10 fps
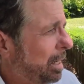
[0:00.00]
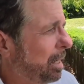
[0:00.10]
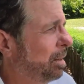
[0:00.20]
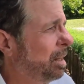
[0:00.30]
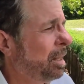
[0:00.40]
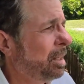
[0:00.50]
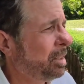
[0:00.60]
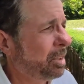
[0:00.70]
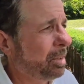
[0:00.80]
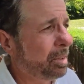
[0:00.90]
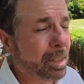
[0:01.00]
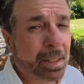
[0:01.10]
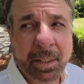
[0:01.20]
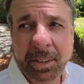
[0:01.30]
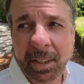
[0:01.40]
now.
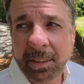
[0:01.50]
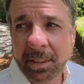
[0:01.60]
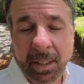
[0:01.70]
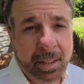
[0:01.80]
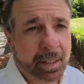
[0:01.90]
So the sun's